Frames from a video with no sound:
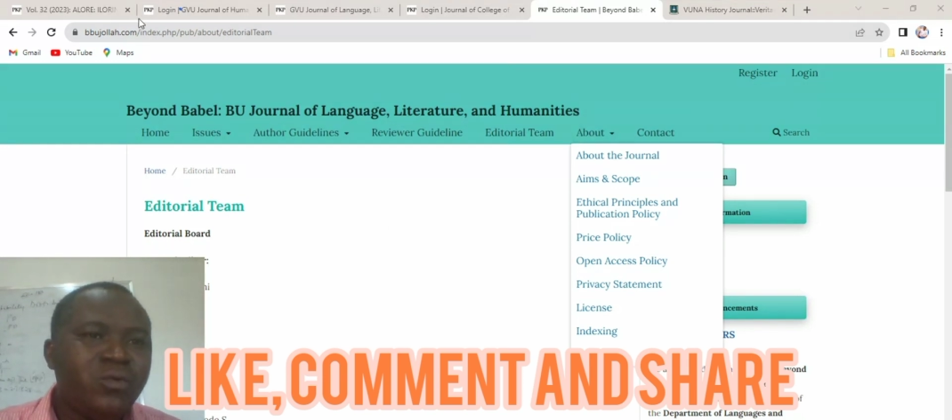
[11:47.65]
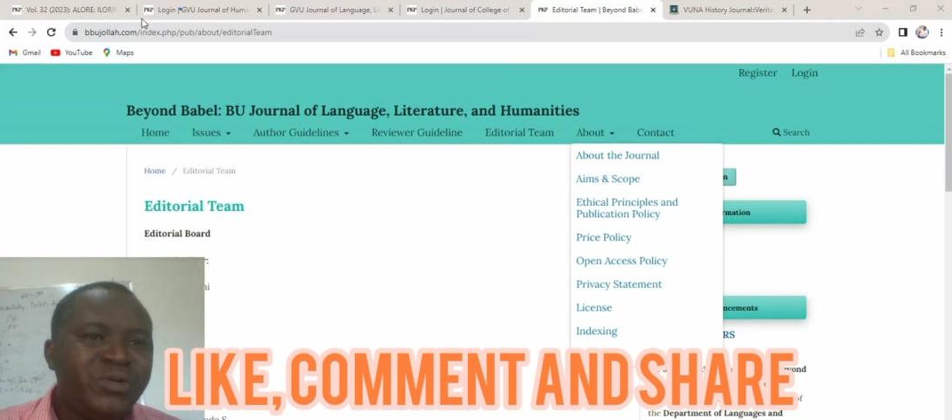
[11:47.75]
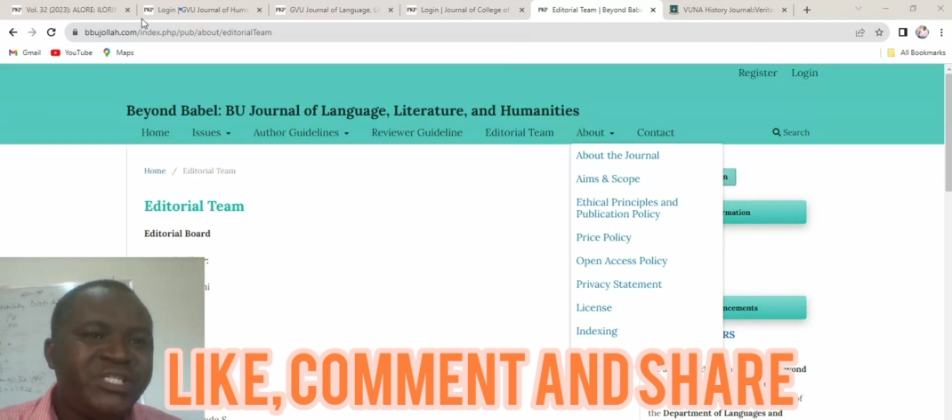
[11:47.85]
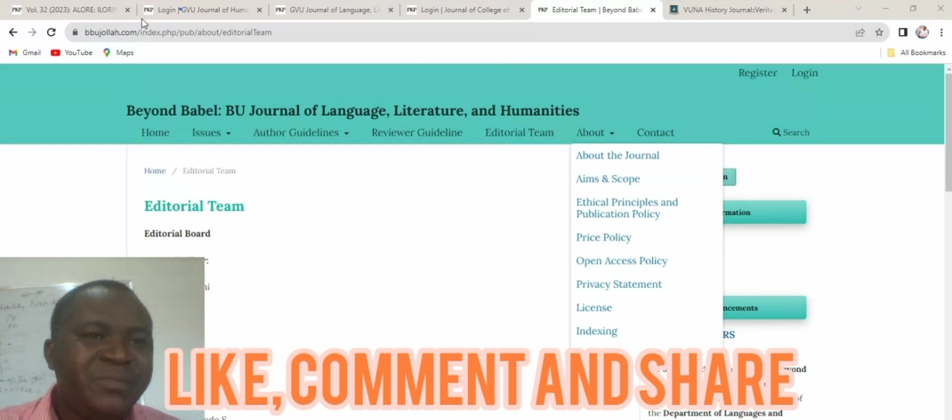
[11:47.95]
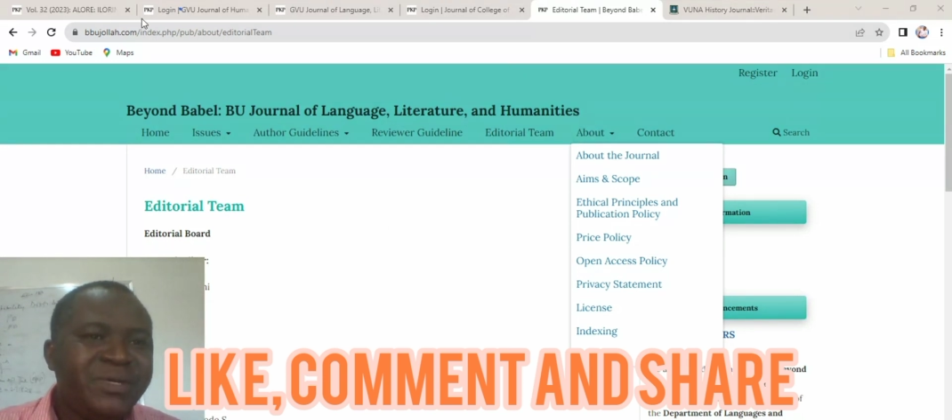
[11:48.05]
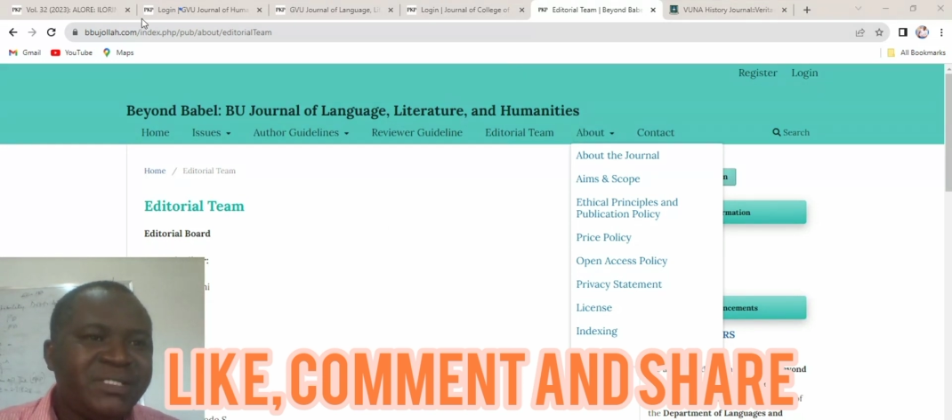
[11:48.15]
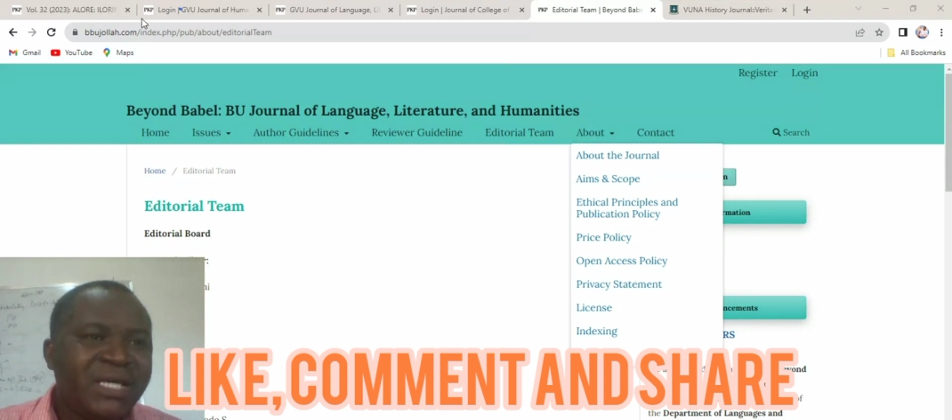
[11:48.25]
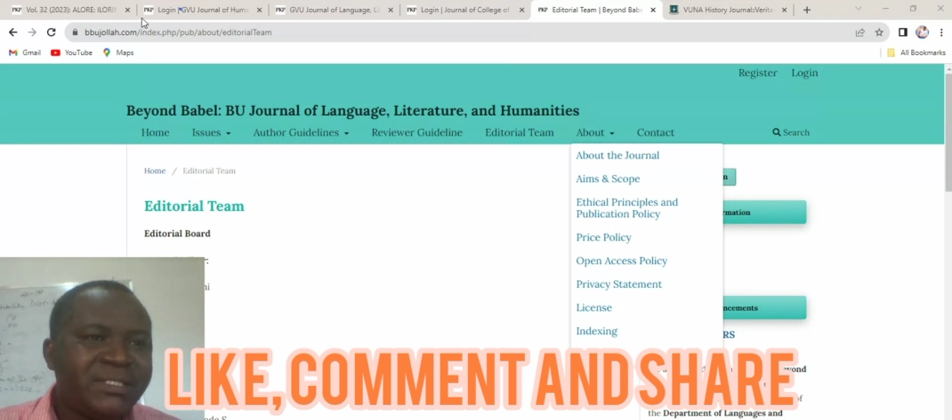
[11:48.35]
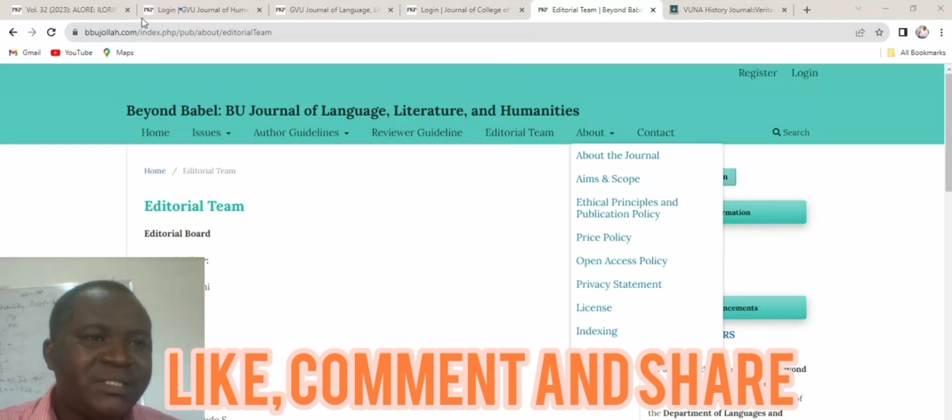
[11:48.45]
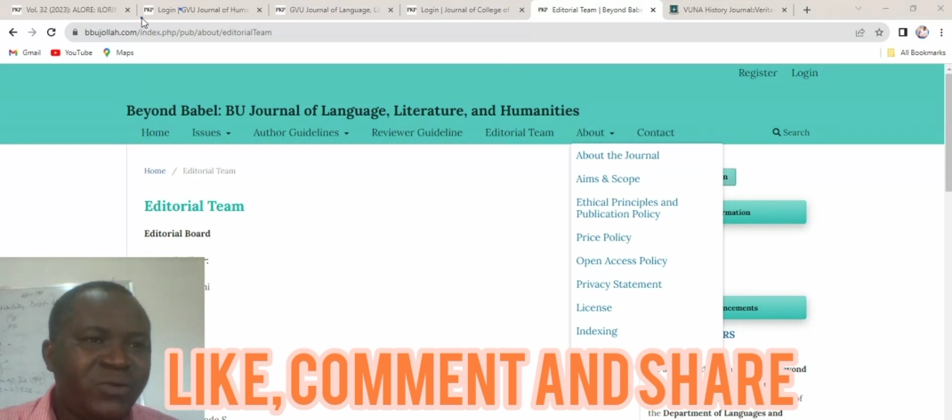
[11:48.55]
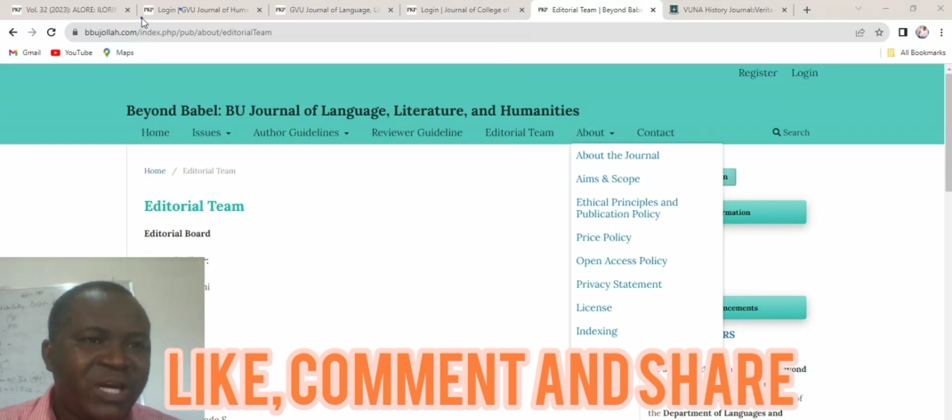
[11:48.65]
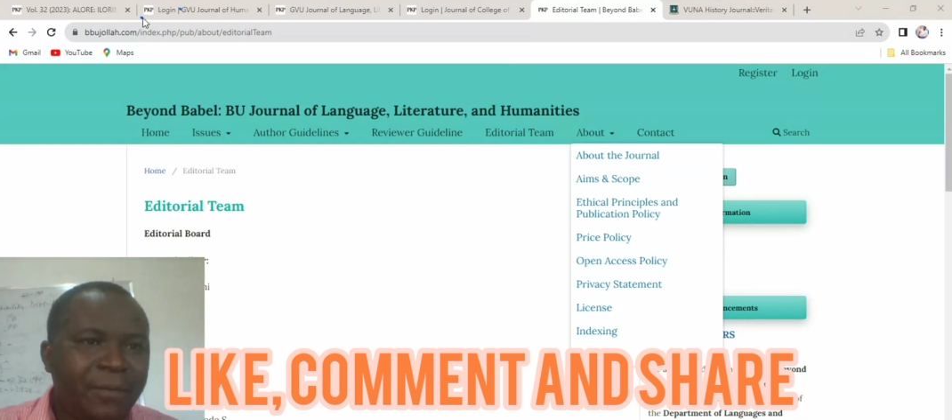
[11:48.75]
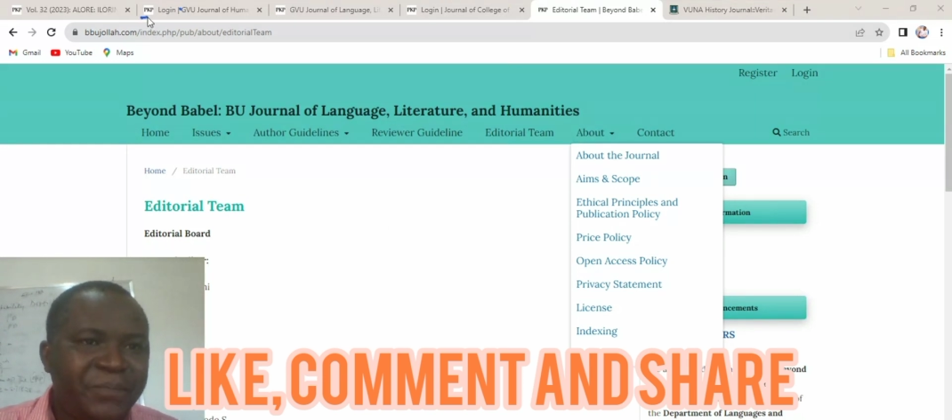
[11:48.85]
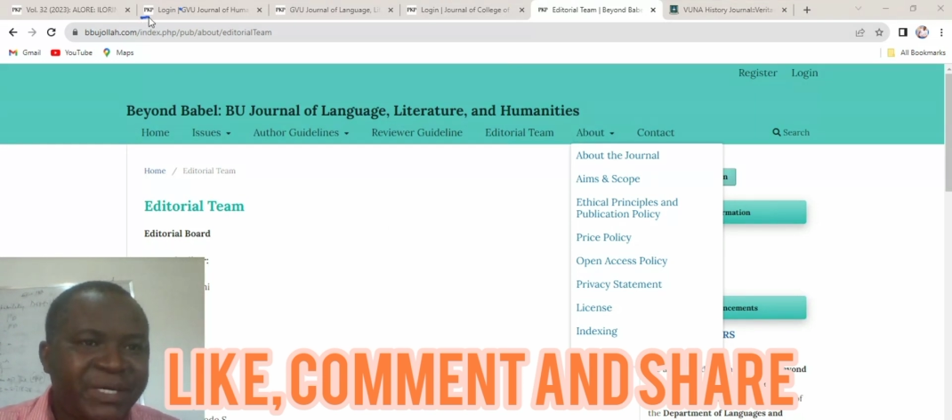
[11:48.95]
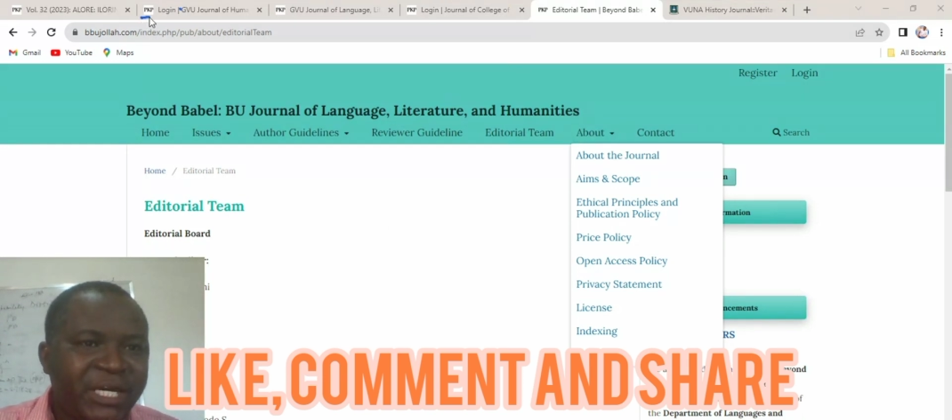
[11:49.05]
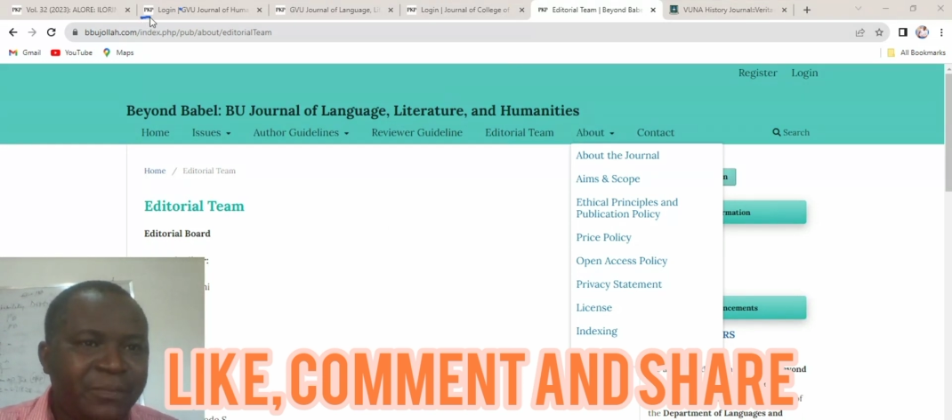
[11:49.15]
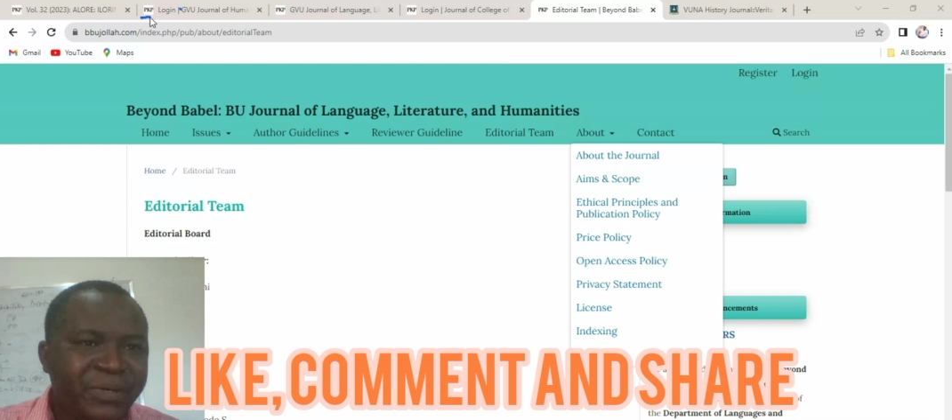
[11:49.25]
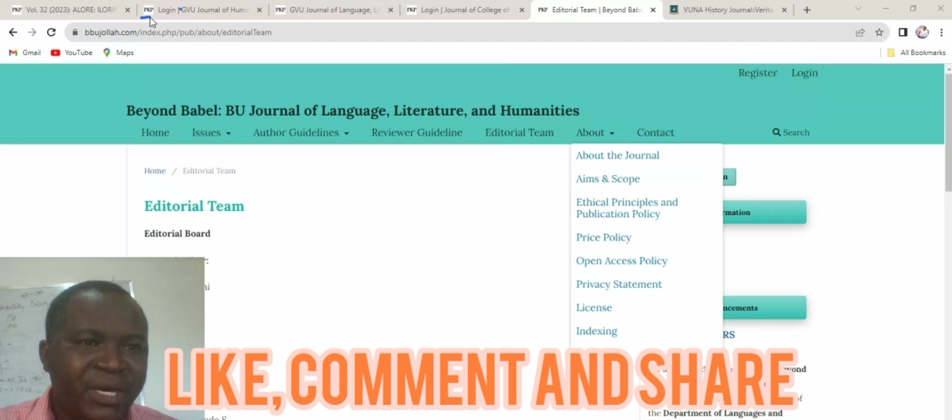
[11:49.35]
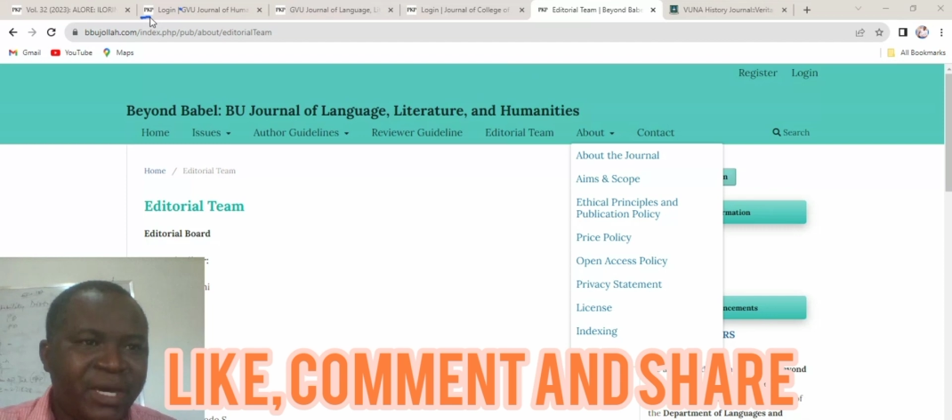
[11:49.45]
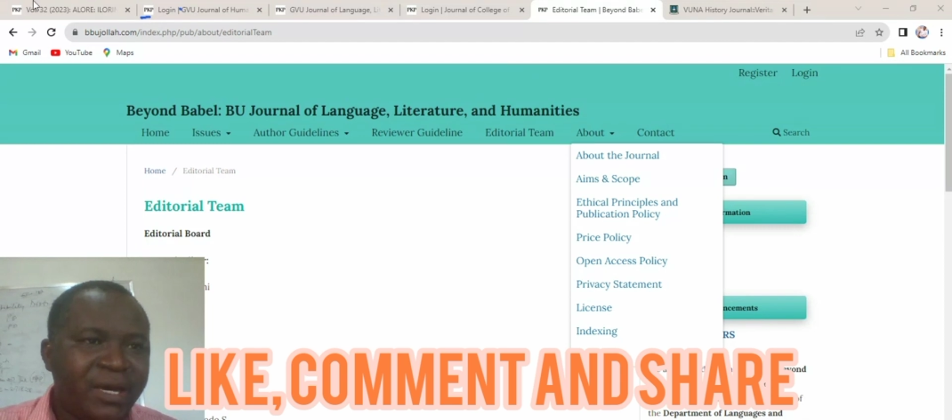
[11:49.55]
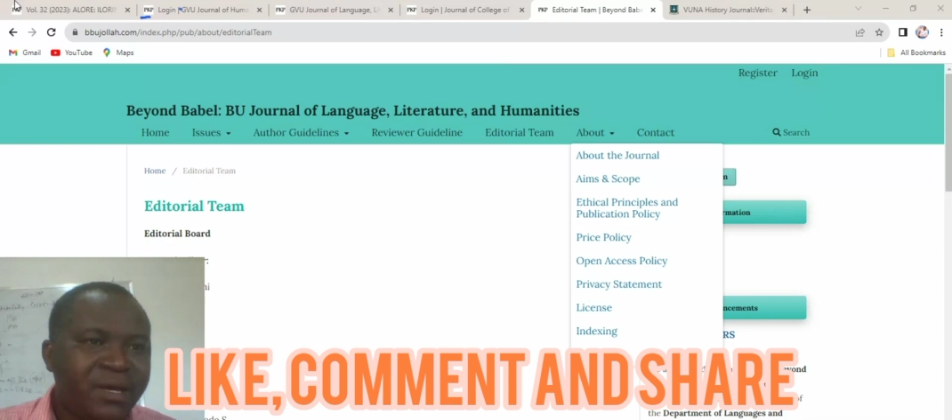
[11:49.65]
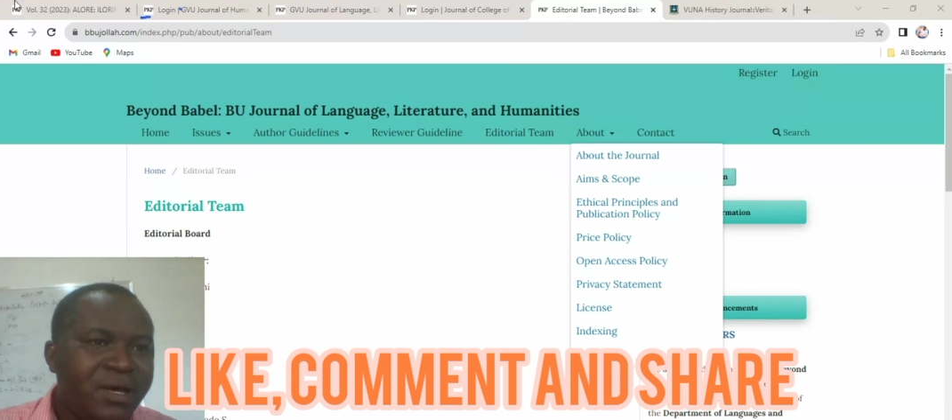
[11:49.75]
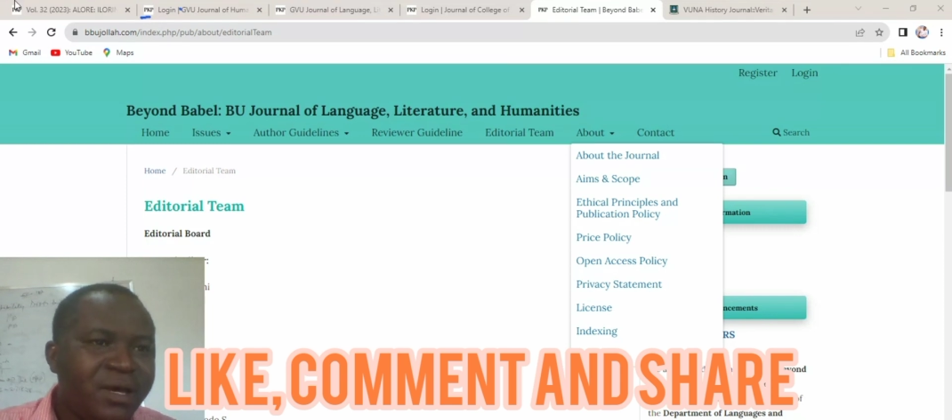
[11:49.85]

which means that we have PKP here.